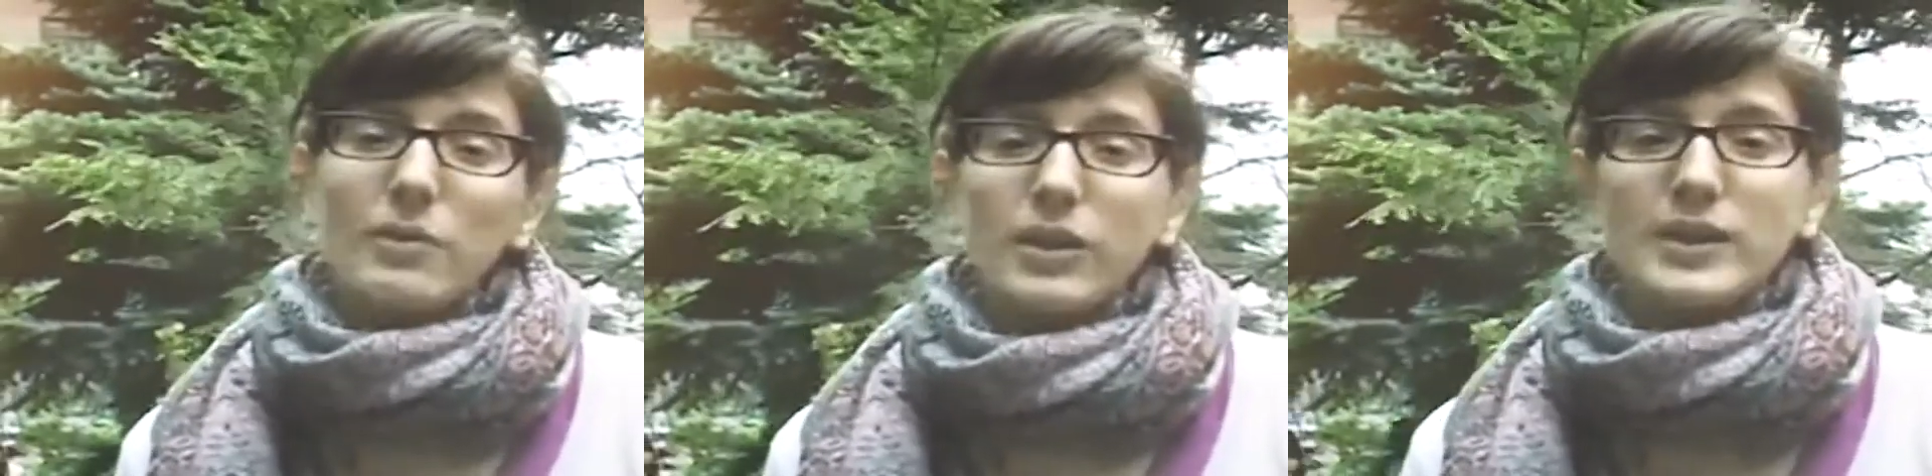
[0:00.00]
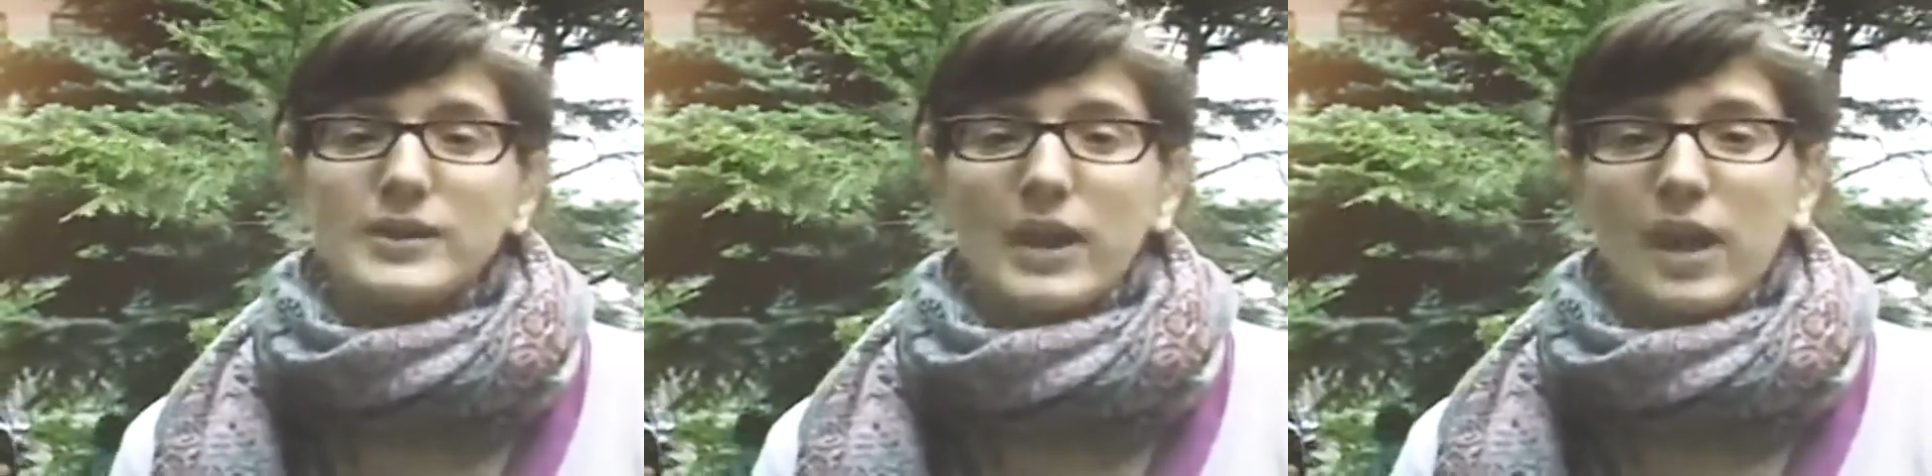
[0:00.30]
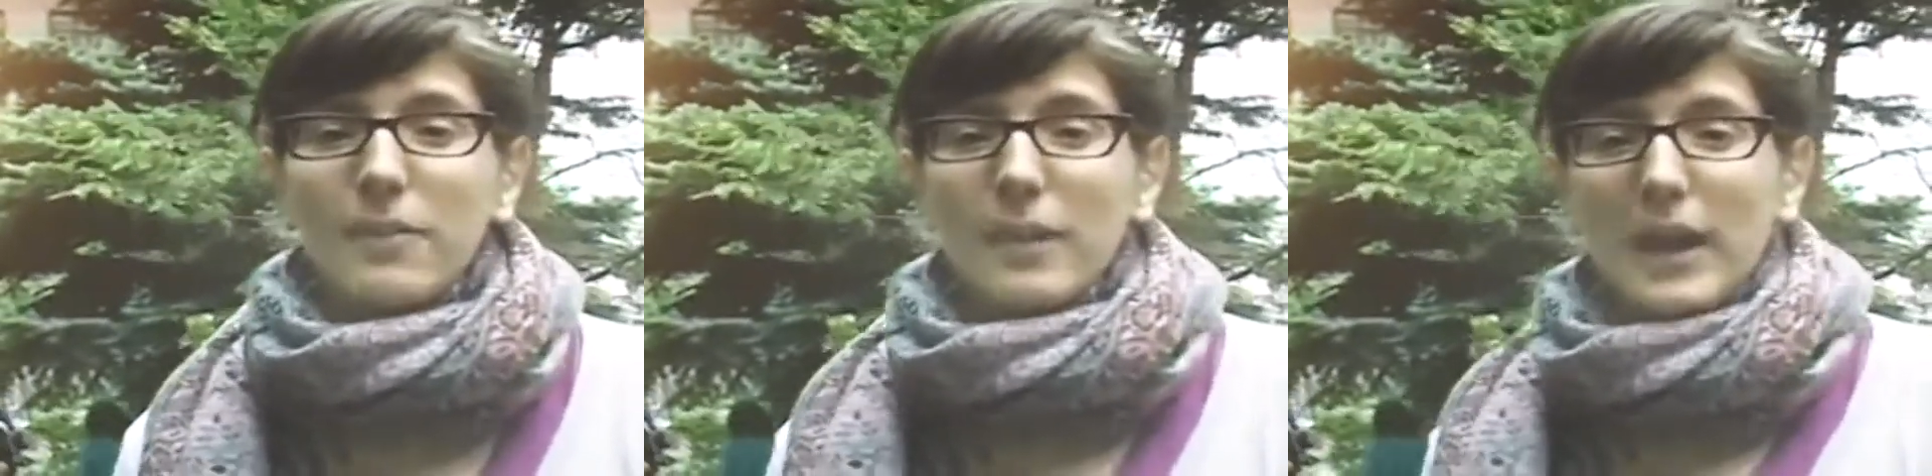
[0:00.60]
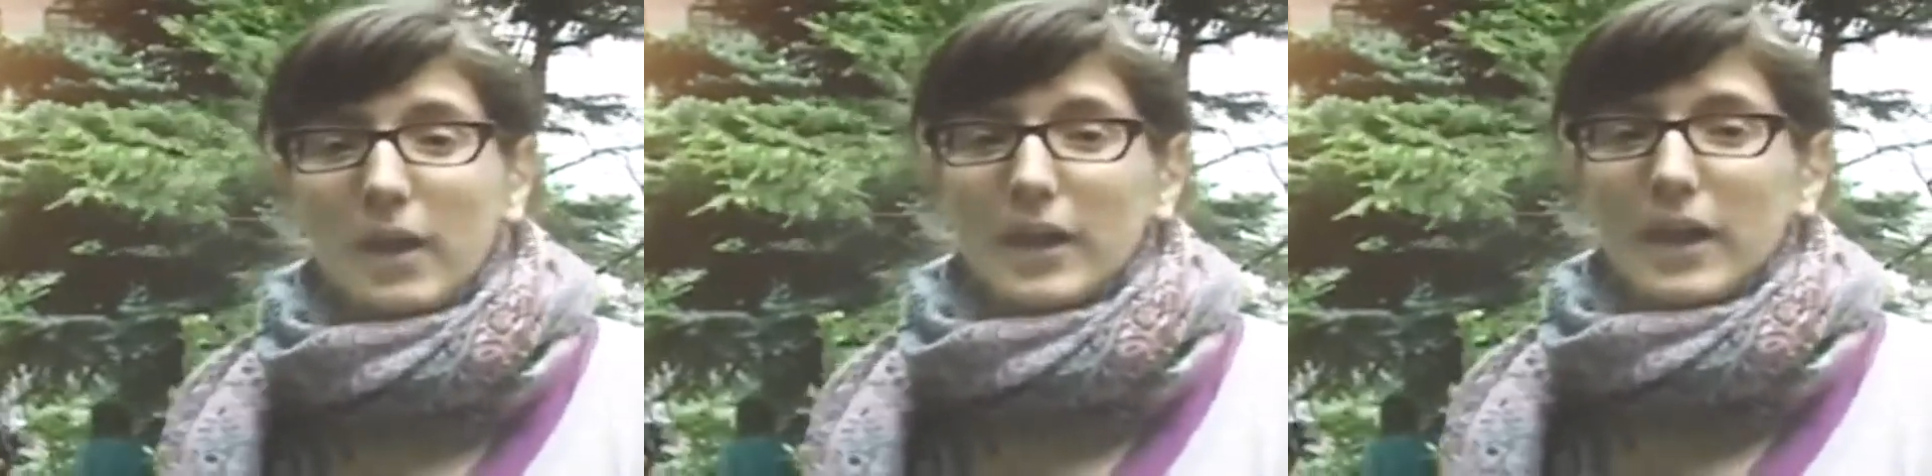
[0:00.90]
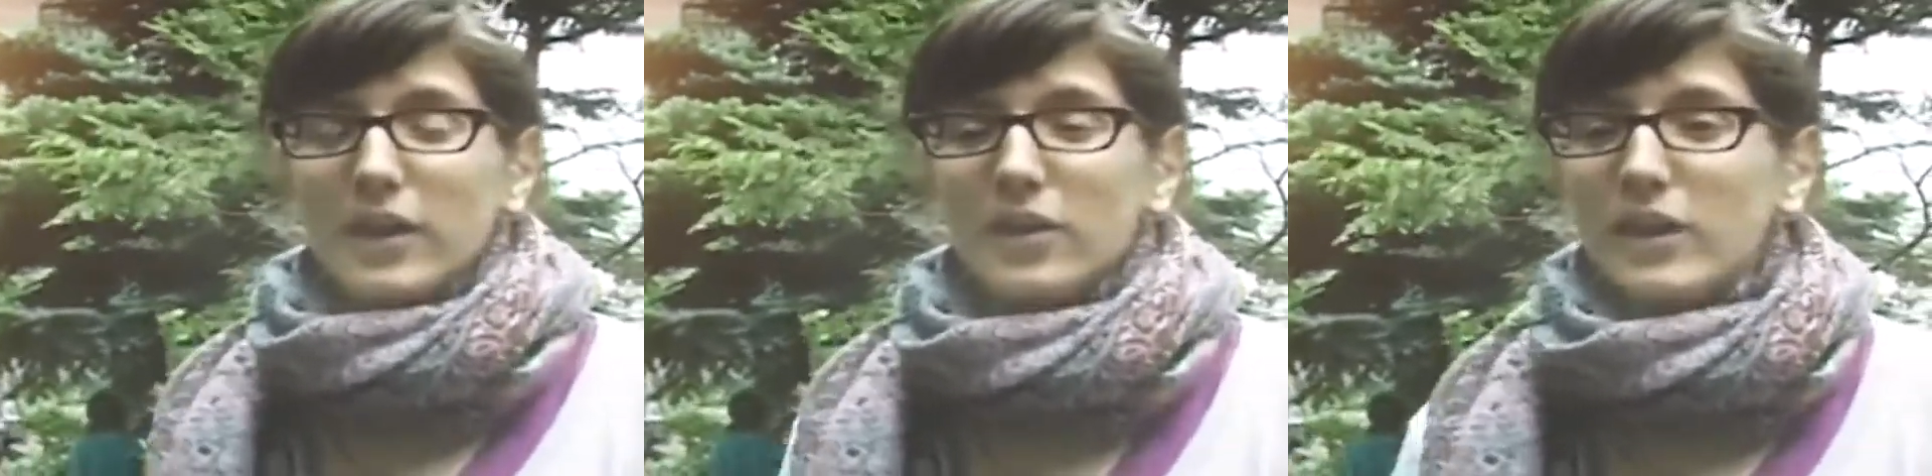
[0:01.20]
am really excited about, and
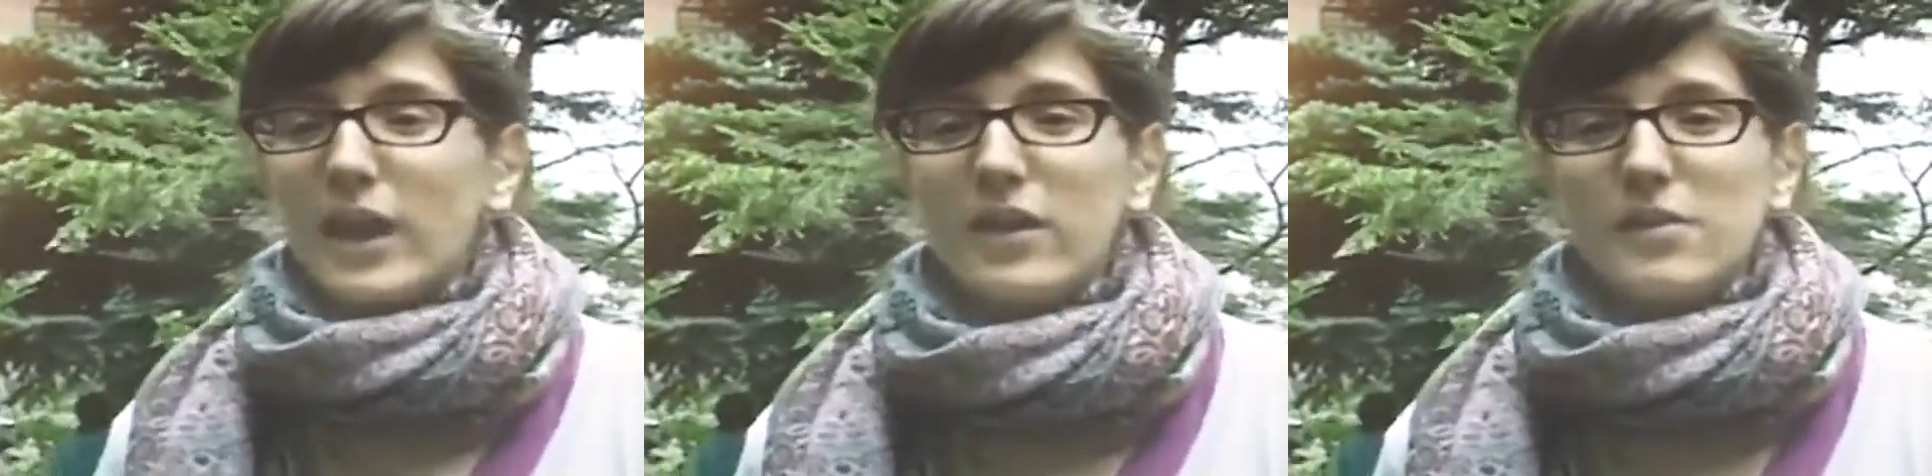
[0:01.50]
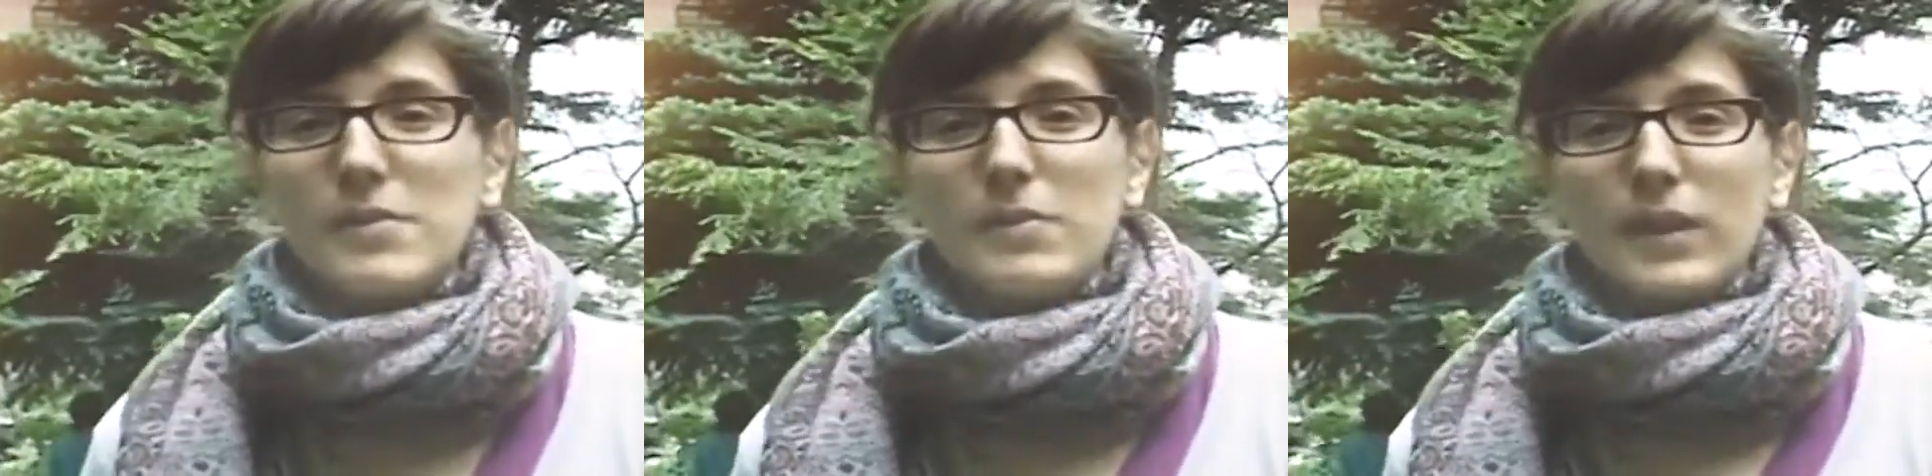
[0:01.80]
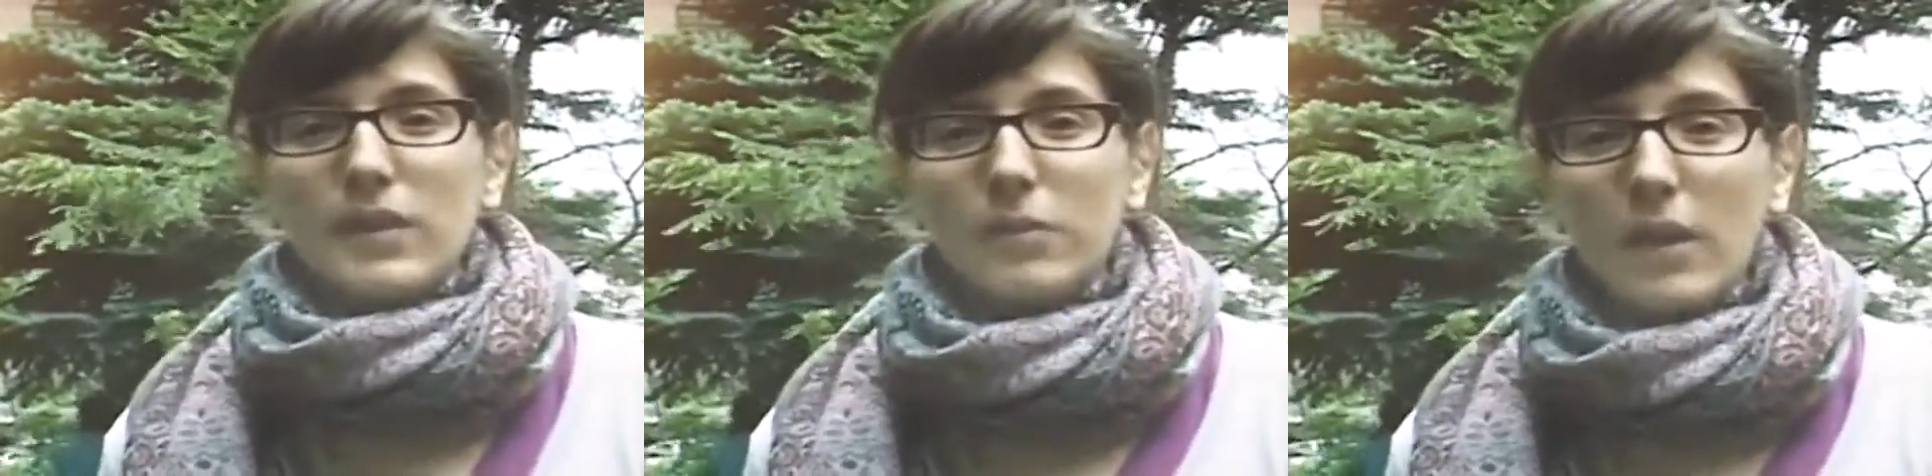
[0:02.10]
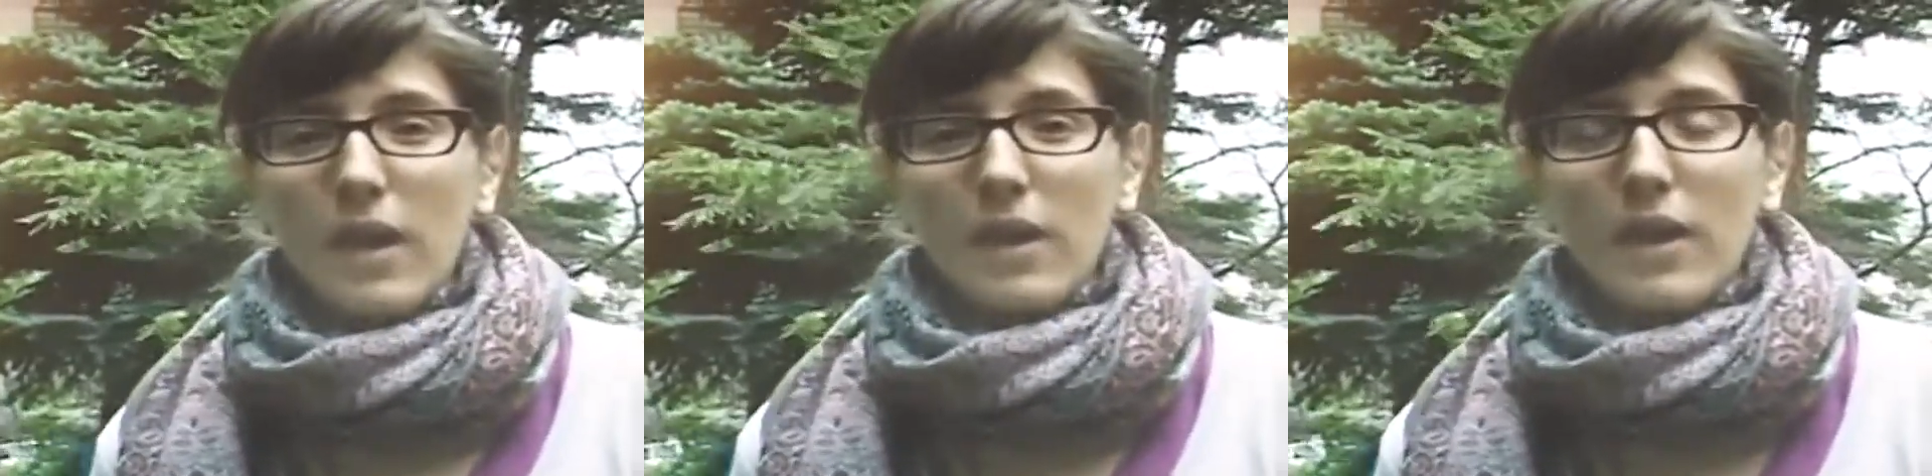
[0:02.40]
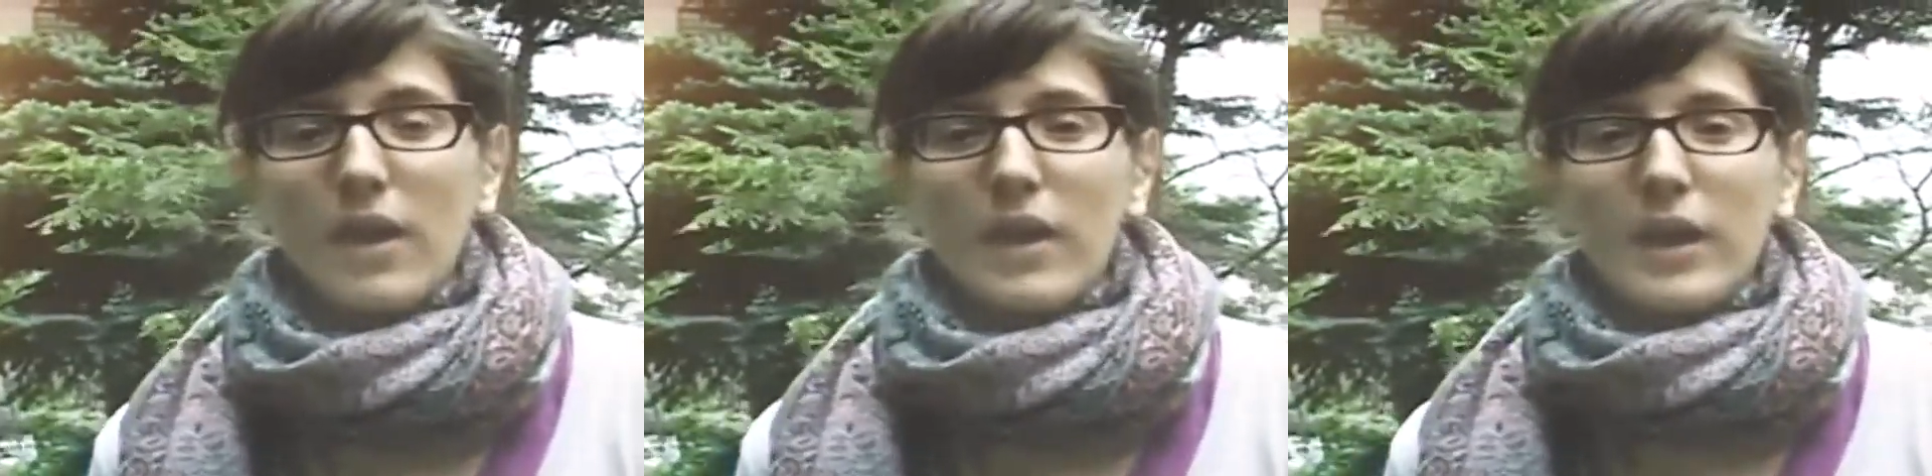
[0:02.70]
I know a lot of the people on the block
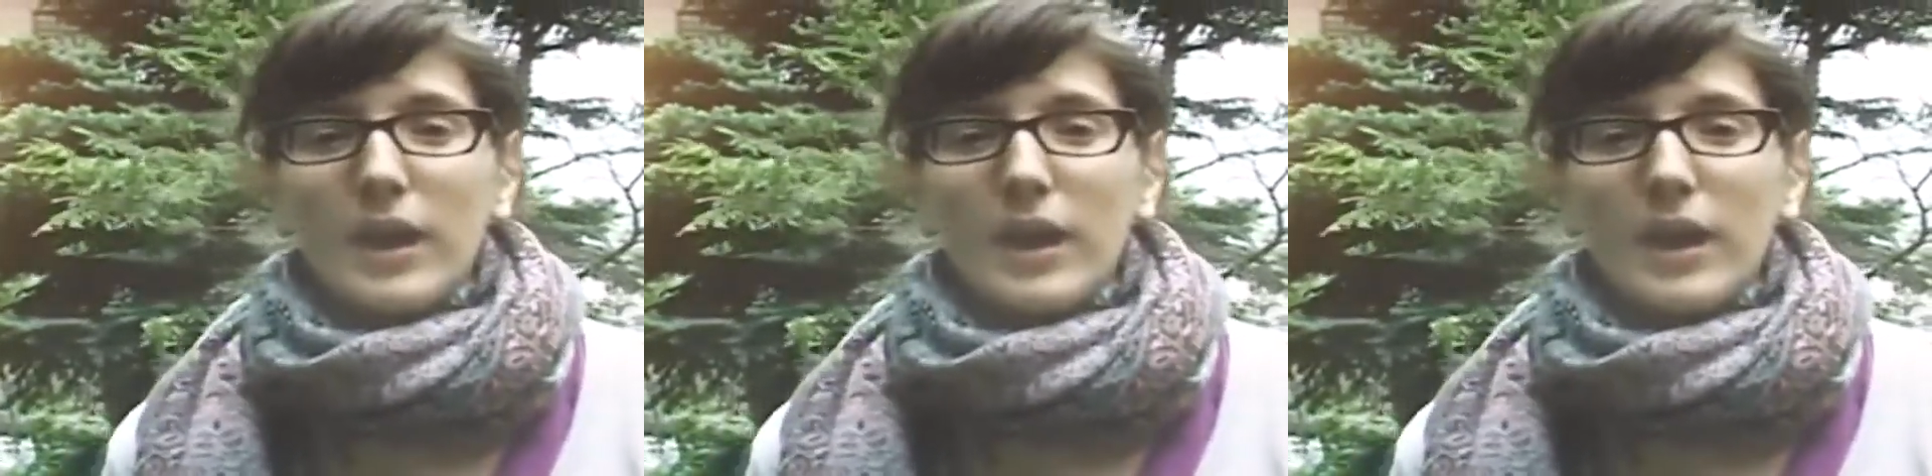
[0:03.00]
are.